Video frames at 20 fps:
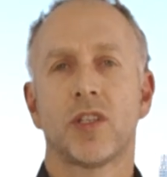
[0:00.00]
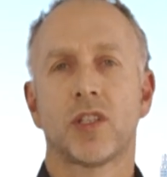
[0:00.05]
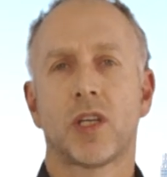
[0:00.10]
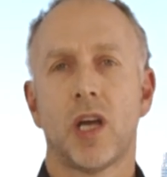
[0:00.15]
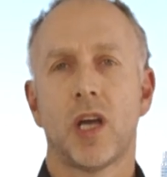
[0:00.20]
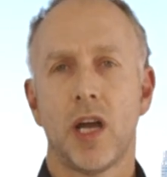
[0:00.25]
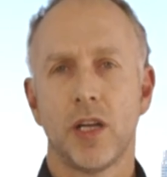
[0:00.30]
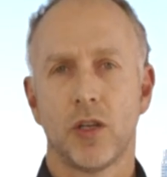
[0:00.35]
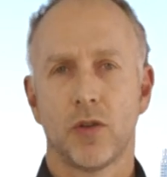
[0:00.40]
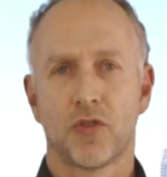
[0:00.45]

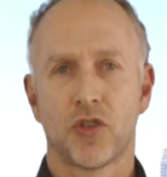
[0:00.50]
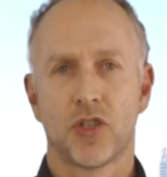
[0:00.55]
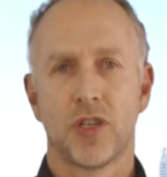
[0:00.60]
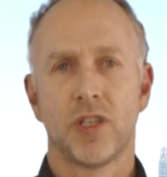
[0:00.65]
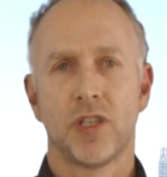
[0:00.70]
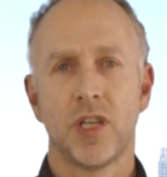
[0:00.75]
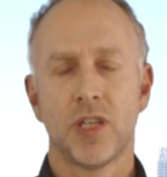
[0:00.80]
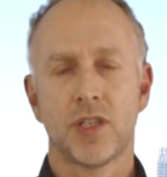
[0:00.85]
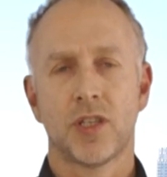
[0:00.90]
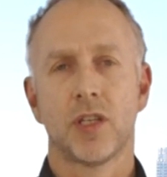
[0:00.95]
kind of
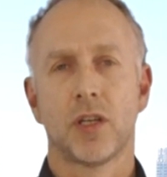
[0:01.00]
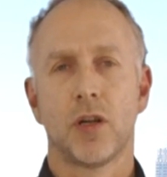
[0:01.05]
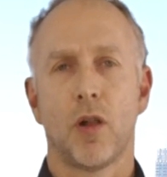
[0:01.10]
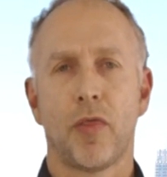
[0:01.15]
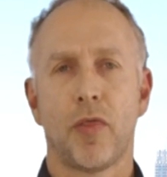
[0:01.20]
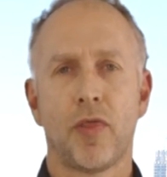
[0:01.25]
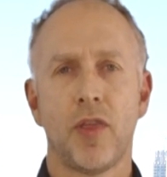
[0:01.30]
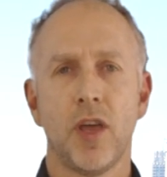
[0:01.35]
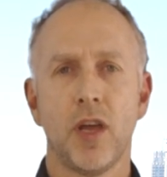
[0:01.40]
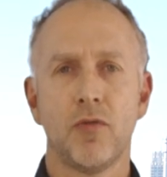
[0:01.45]
statistical
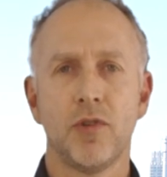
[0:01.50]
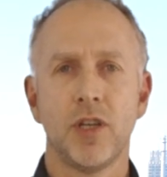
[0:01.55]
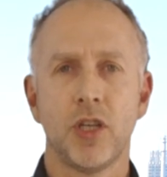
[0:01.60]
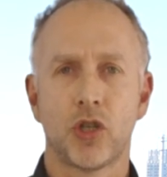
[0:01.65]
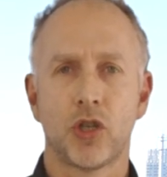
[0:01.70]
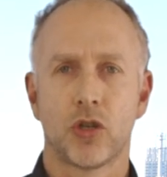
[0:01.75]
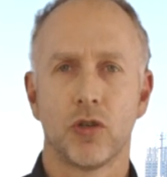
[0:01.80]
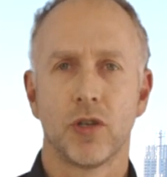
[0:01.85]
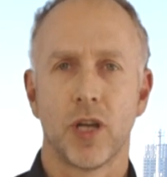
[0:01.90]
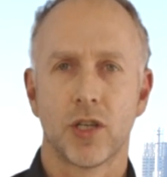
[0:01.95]
theories
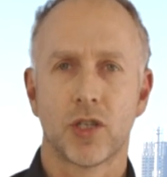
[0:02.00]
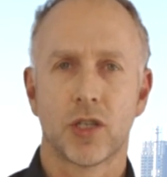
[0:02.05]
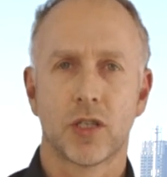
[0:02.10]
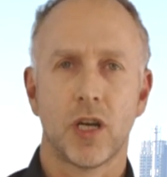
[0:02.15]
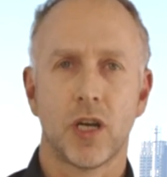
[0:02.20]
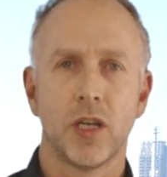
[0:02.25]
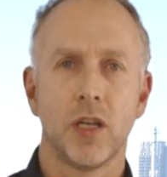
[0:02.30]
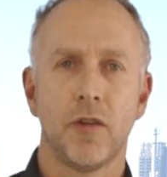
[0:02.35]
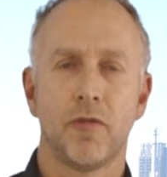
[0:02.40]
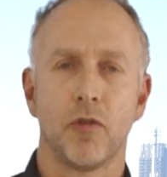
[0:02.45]
should I
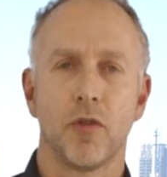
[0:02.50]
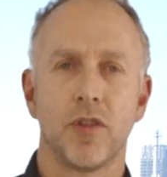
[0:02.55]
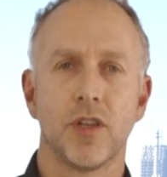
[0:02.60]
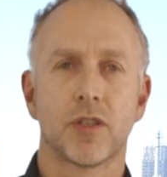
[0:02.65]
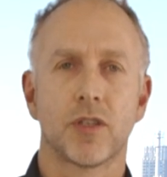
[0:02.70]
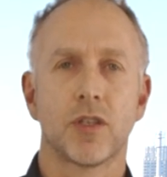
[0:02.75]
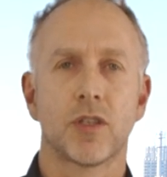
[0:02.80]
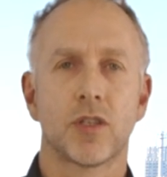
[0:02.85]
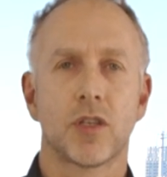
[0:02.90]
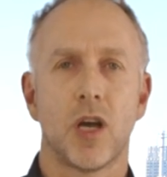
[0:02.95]
study for this
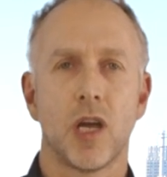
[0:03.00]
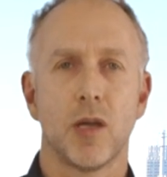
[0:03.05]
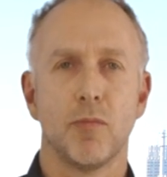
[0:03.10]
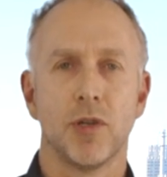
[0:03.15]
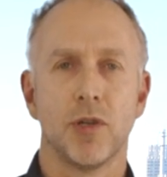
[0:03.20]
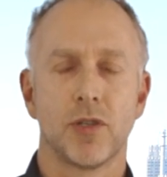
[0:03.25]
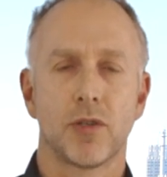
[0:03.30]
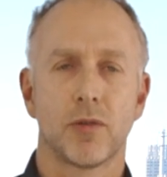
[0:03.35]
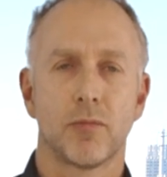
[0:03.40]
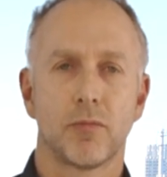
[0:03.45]
assignment?